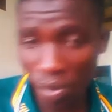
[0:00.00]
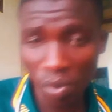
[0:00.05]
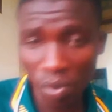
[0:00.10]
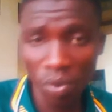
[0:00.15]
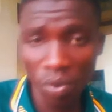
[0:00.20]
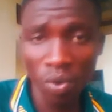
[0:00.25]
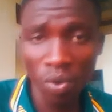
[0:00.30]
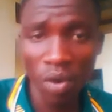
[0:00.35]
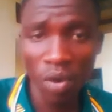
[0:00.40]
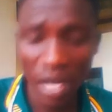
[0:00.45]

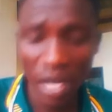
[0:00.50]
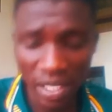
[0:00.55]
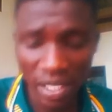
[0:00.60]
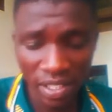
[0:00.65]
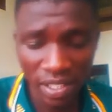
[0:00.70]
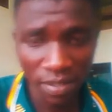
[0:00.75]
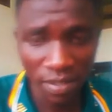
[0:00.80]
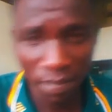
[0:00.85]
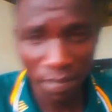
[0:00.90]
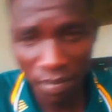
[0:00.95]
has
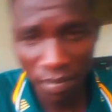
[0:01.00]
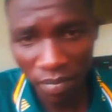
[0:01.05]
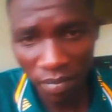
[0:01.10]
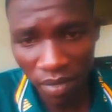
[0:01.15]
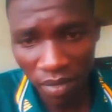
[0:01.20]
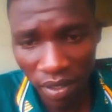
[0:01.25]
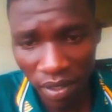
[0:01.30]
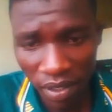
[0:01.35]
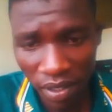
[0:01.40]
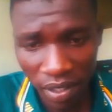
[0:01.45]

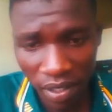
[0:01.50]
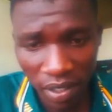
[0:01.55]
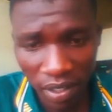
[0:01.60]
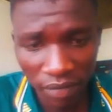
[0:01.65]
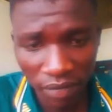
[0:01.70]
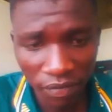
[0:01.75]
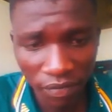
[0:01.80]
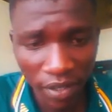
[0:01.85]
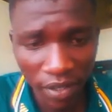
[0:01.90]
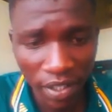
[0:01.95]

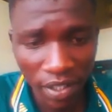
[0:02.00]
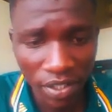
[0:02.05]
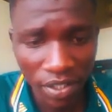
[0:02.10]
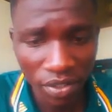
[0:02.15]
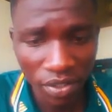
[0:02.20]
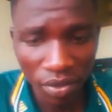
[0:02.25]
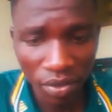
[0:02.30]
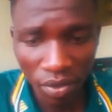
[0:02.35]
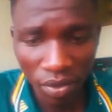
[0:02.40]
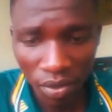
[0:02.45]
friends or
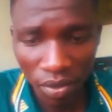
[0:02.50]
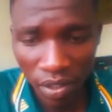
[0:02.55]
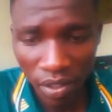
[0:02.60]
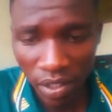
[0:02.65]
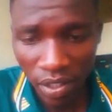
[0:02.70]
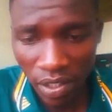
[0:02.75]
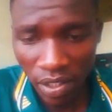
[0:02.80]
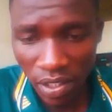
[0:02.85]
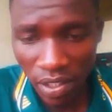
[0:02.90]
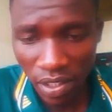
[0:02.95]

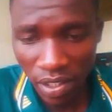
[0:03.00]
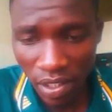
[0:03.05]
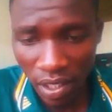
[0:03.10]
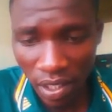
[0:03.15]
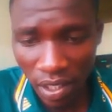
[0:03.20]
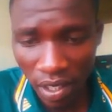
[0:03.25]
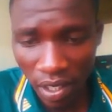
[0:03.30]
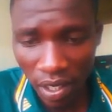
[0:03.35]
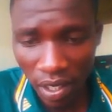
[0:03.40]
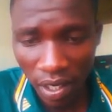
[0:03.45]
colleagues
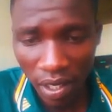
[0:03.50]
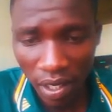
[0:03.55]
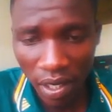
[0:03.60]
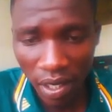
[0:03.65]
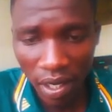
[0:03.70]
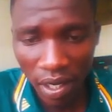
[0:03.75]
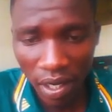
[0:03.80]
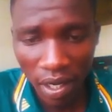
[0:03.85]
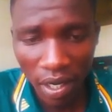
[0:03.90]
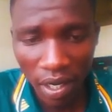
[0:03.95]

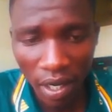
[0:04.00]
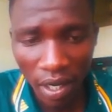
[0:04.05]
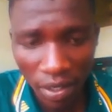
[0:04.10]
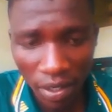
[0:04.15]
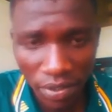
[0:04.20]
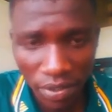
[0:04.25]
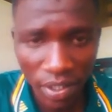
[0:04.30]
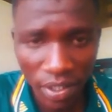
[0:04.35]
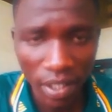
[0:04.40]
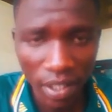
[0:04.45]

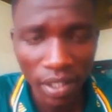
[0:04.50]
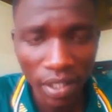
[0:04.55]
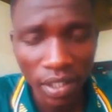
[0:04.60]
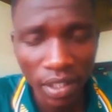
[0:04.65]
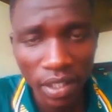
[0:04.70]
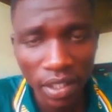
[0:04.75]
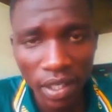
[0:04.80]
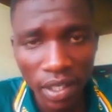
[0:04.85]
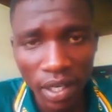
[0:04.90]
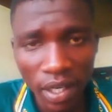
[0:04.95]
outside the
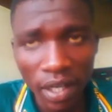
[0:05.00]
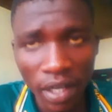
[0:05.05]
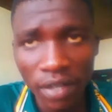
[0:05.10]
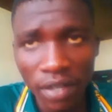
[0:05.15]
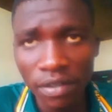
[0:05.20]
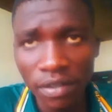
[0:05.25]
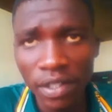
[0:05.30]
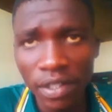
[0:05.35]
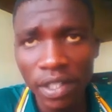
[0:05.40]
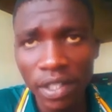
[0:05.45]

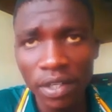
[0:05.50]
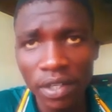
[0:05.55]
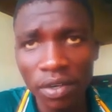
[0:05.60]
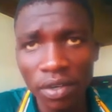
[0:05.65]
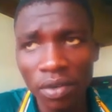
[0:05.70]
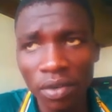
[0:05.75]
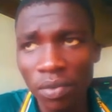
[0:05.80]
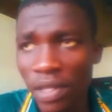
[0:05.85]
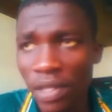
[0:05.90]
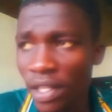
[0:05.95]
country or
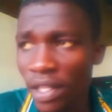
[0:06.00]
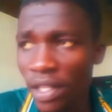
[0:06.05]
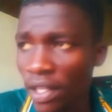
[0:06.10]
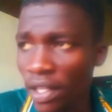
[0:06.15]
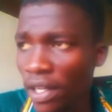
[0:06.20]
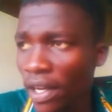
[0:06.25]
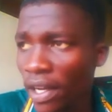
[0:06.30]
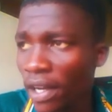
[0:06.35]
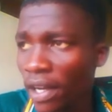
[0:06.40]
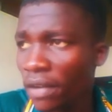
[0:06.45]
within the
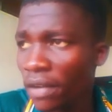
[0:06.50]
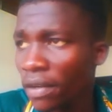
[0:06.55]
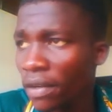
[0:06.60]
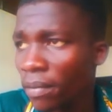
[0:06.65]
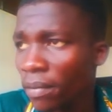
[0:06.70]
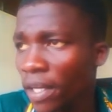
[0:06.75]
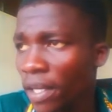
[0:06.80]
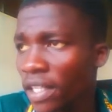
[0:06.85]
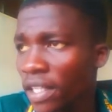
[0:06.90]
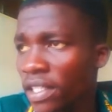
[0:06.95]
country,
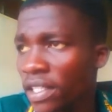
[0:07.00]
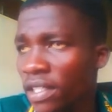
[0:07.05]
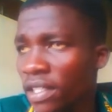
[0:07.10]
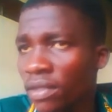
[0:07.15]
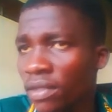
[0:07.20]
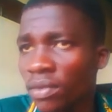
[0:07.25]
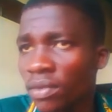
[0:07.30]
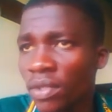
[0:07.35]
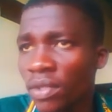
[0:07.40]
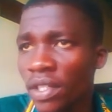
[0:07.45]
but
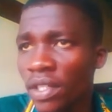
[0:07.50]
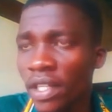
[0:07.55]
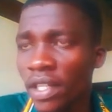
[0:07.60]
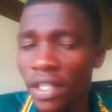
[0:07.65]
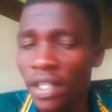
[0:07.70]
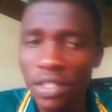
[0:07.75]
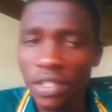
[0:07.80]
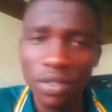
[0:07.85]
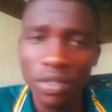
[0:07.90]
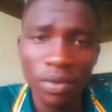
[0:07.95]
in a
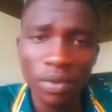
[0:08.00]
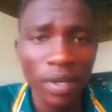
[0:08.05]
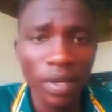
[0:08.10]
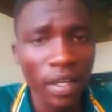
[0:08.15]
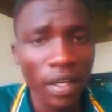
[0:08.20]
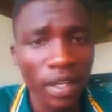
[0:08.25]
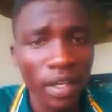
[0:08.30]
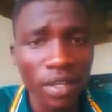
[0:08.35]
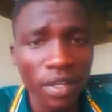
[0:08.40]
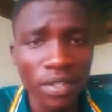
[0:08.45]
region where they're
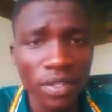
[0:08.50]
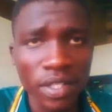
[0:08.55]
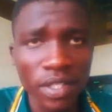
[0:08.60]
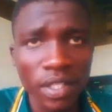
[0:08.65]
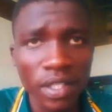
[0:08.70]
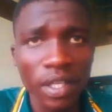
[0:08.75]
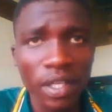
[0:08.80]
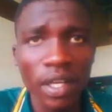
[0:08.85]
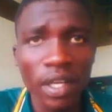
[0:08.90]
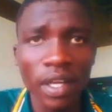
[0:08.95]
using
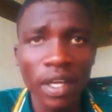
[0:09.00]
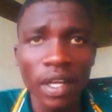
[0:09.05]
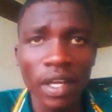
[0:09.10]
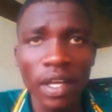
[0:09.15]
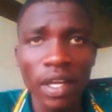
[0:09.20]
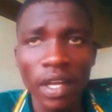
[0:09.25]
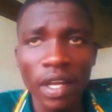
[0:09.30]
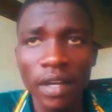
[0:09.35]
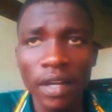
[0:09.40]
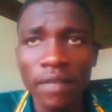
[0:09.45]
a
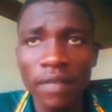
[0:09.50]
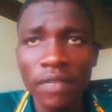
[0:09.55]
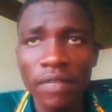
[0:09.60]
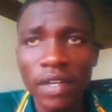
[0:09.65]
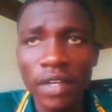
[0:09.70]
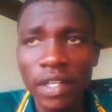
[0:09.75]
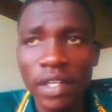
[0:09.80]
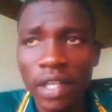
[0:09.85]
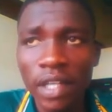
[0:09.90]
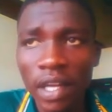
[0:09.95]
different
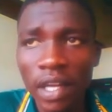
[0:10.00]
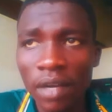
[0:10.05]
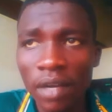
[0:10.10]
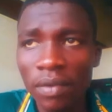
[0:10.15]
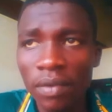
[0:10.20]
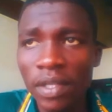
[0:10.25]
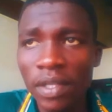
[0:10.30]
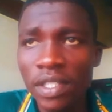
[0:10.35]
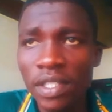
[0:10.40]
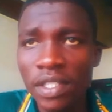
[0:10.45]

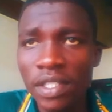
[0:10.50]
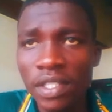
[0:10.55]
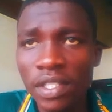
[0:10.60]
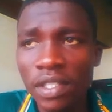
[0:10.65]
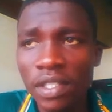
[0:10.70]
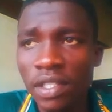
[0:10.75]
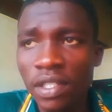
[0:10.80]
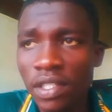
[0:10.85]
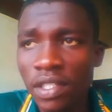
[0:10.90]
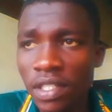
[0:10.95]
language.
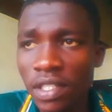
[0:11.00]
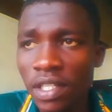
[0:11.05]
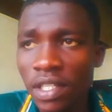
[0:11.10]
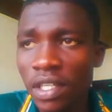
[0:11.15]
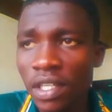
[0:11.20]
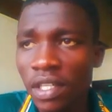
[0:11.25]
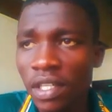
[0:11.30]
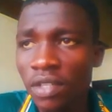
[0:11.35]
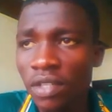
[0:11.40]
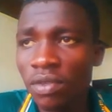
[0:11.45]
Say
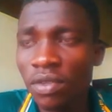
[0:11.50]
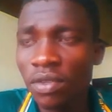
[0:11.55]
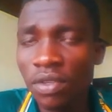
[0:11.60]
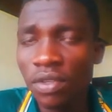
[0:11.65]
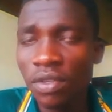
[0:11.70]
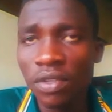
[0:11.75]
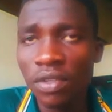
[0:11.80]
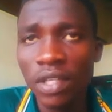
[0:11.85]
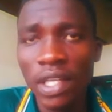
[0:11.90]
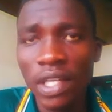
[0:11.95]
you don't know
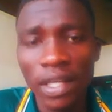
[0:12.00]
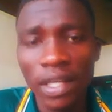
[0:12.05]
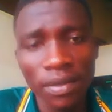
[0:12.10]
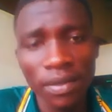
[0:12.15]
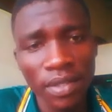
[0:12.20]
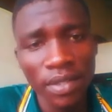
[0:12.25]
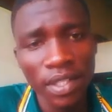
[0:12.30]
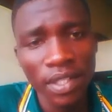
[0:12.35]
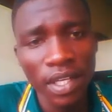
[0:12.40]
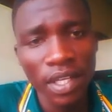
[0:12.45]
the language
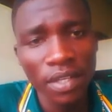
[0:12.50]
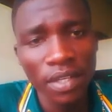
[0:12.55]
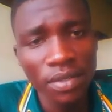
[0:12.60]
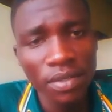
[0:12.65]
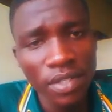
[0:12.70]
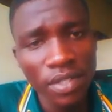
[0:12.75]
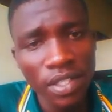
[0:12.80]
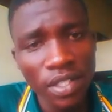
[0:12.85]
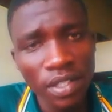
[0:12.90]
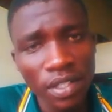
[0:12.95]
they are
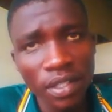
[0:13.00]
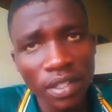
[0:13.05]
using,